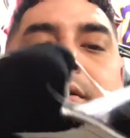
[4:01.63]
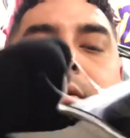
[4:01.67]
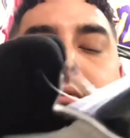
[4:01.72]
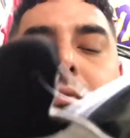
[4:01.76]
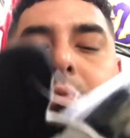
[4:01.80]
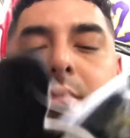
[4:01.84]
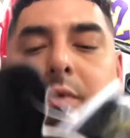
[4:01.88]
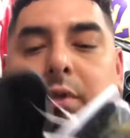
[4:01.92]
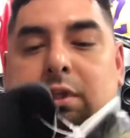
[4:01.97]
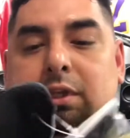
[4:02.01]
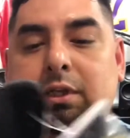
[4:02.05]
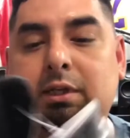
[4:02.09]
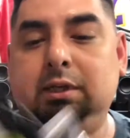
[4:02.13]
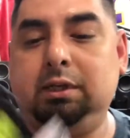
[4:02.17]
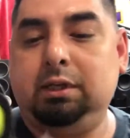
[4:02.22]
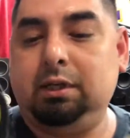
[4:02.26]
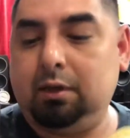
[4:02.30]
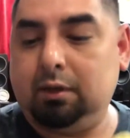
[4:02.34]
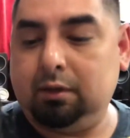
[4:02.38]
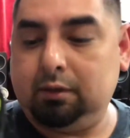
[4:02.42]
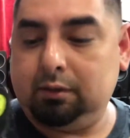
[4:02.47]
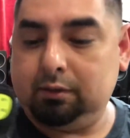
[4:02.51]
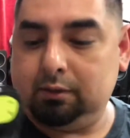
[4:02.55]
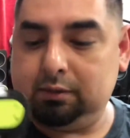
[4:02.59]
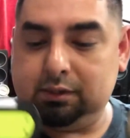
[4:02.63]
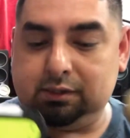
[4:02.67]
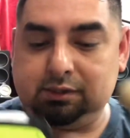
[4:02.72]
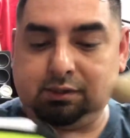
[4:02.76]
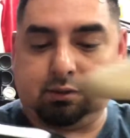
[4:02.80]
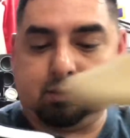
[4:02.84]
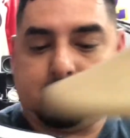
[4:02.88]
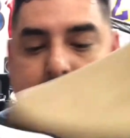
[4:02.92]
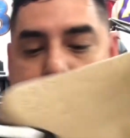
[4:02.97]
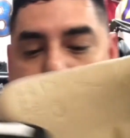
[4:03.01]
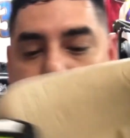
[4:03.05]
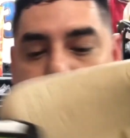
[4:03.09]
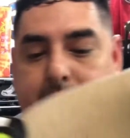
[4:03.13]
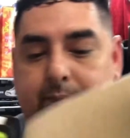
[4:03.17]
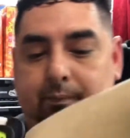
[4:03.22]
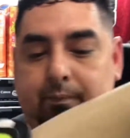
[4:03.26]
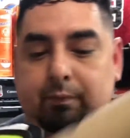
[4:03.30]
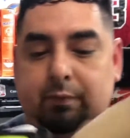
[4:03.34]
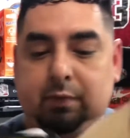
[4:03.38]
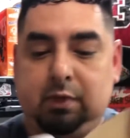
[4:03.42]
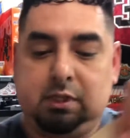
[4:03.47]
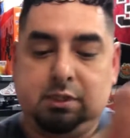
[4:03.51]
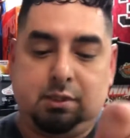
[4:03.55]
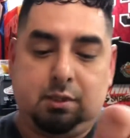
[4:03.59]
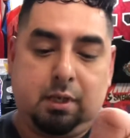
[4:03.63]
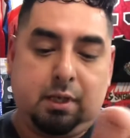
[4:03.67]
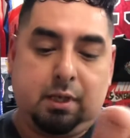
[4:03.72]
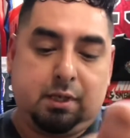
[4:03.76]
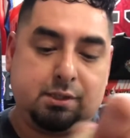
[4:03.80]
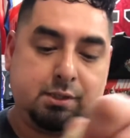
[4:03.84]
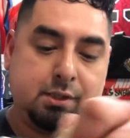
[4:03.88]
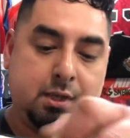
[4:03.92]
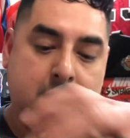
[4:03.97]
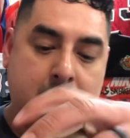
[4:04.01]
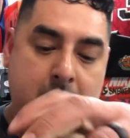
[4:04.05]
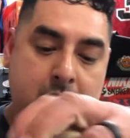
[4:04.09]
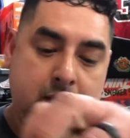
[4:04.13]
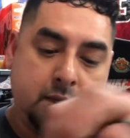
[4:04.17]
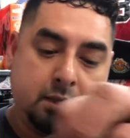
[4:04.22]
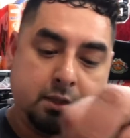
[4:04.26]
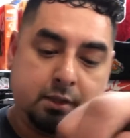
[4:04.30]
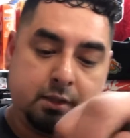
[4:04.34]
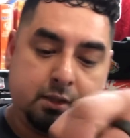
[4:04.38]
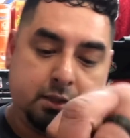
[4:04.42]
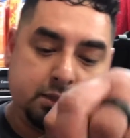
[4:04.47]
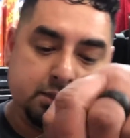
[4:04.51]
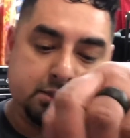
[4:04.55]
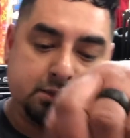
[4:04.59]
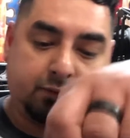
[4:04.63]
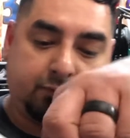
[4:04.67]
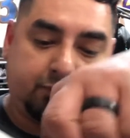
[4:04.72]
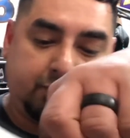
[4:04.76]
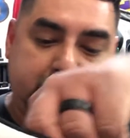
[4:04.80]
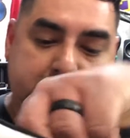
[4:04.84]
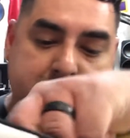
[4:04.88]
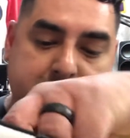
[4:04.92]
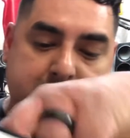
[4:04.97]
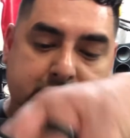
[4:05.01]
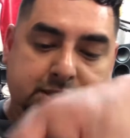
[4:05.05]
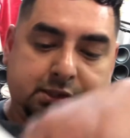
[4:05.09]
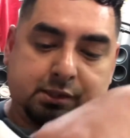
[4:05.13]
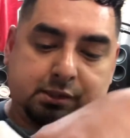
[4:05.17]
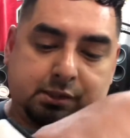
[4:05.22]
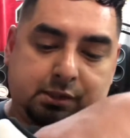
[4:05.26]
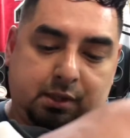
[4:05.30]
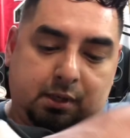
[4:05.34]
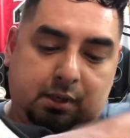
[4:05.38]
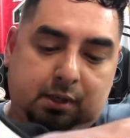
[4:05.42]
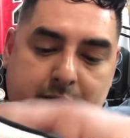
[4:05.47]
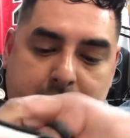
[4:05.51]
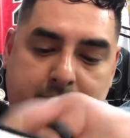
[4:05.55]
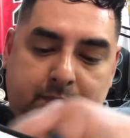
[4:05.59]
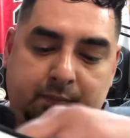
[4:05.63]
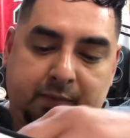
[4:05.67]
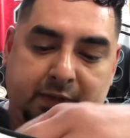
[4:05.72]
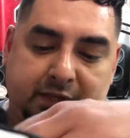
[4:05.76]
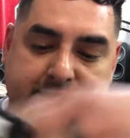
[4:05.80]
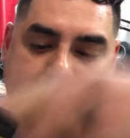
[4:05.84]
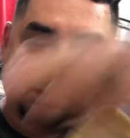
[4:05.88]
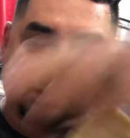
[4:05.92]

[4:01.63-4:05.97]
with the neon. These are cool. These are nice. These are fresh. This is a, a men's